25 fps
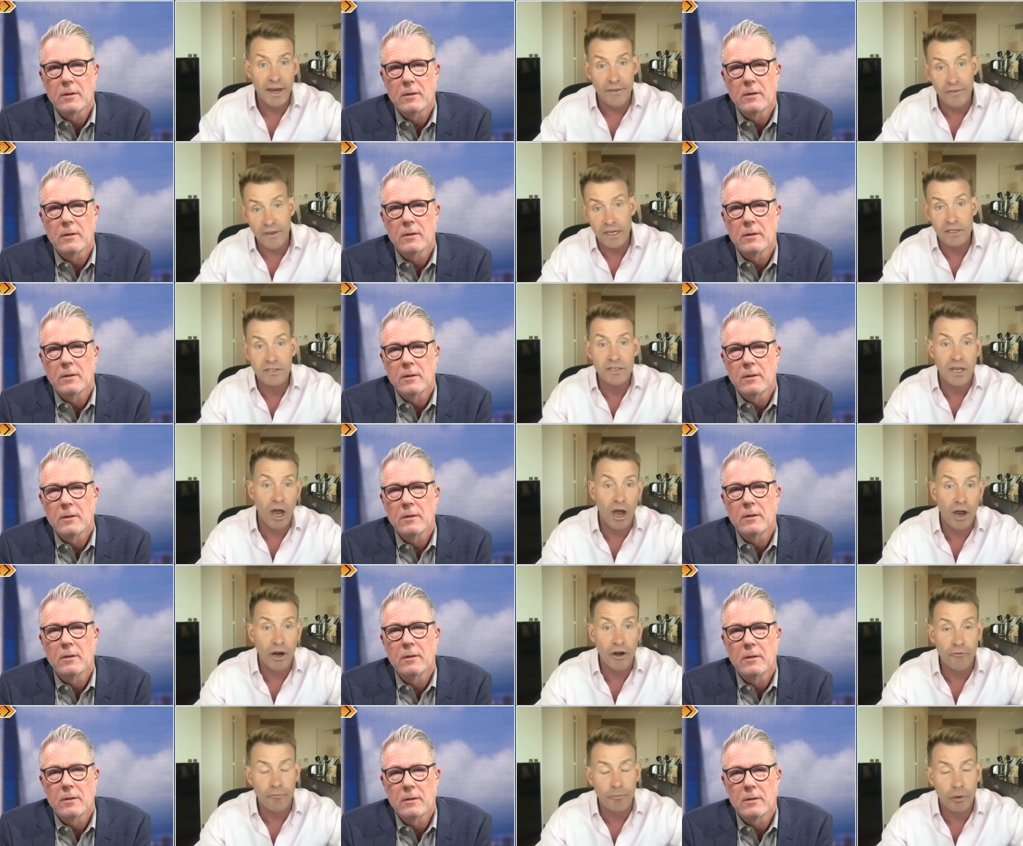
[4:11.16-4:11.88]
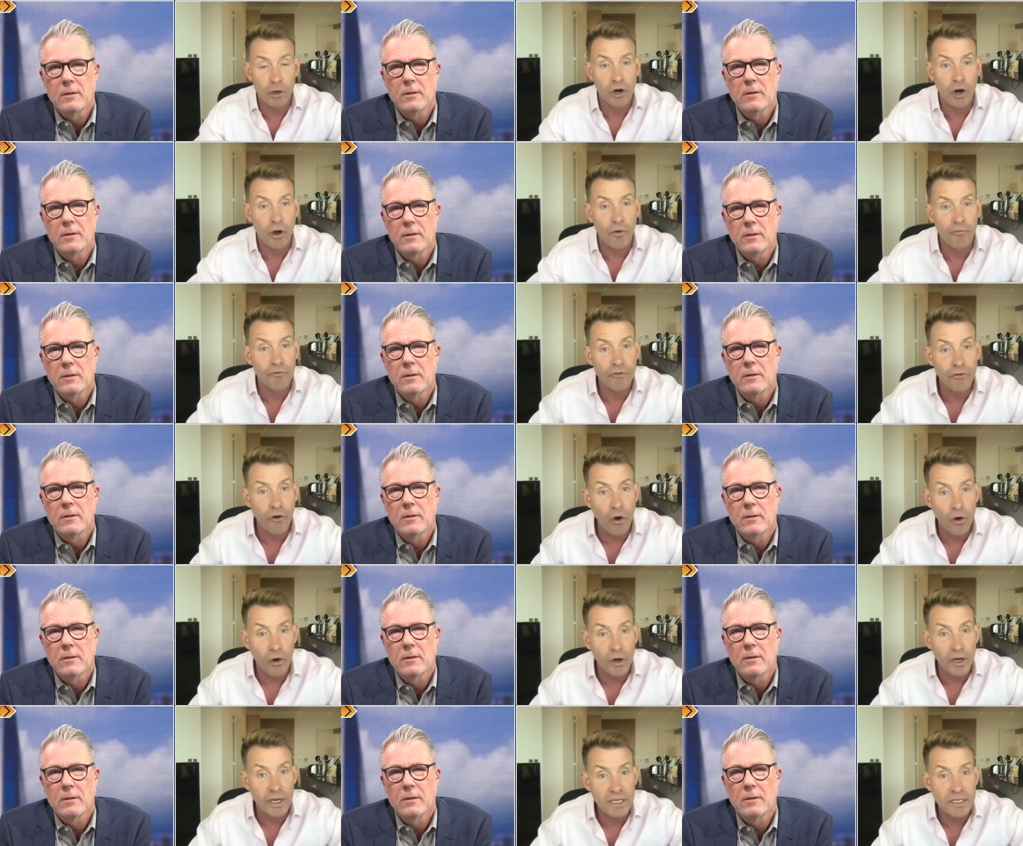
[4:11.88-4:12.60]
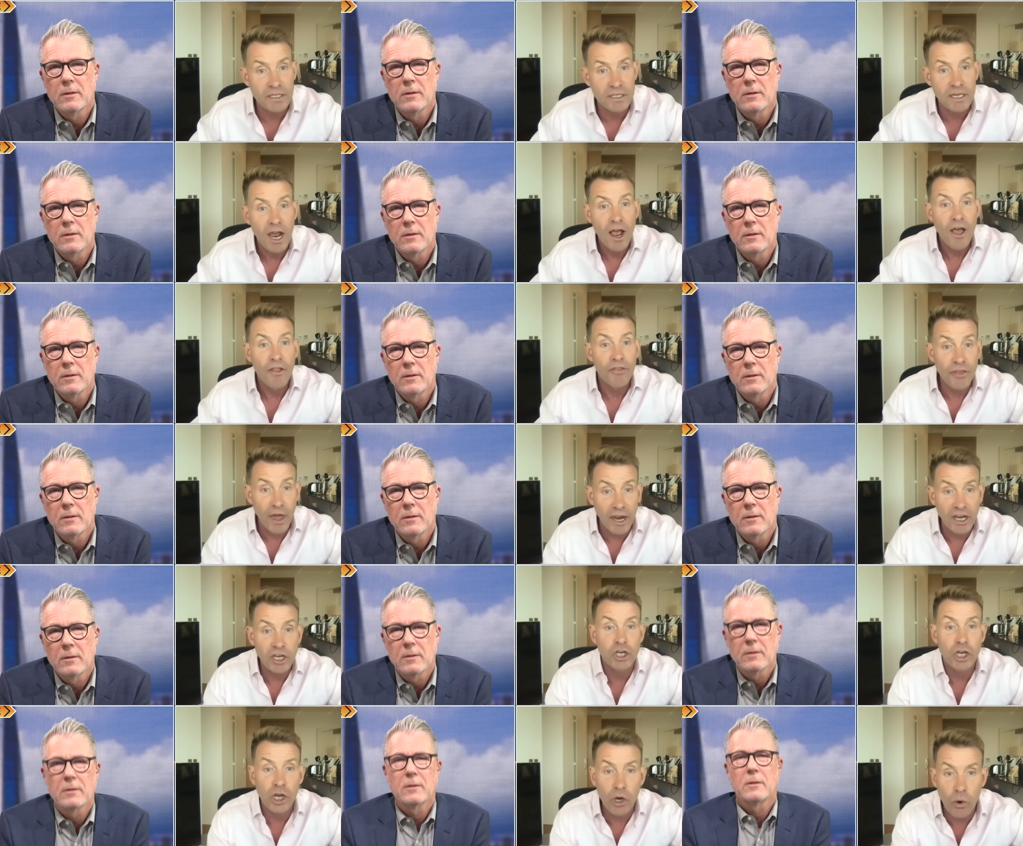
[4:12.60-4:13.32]
Speaker 1: in this kind of put on voice,"
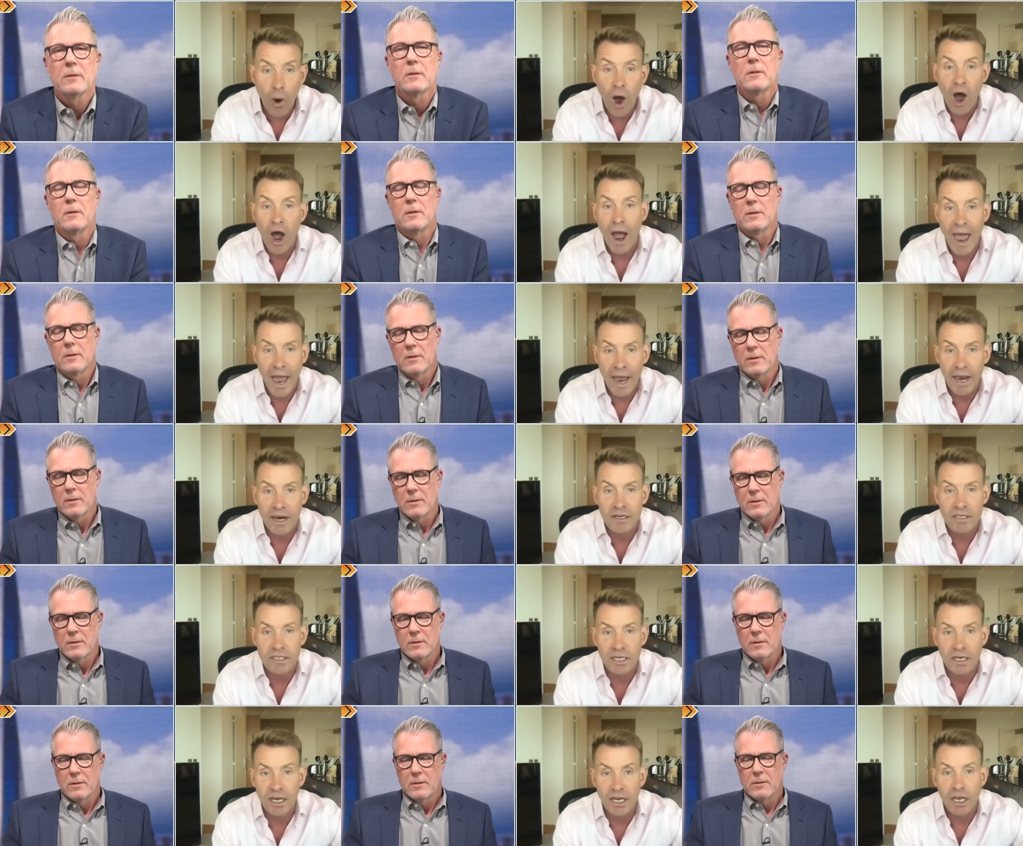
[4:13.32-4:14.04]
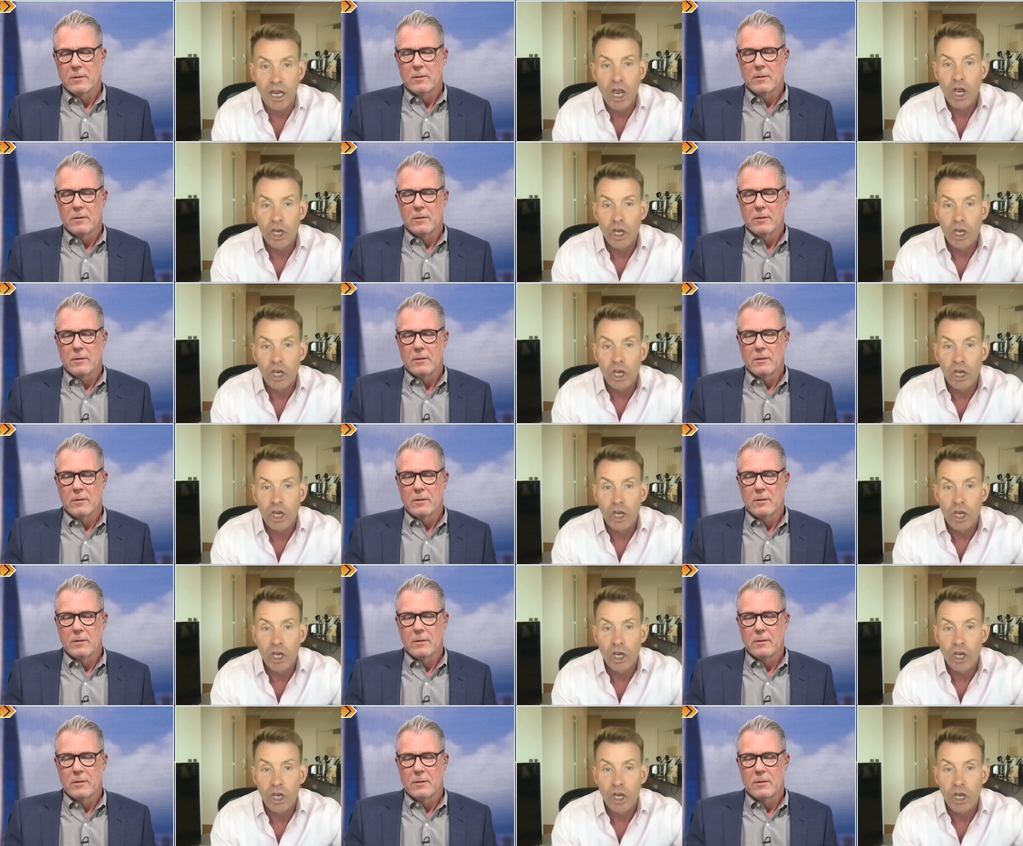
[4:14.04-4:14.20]
then you are acting.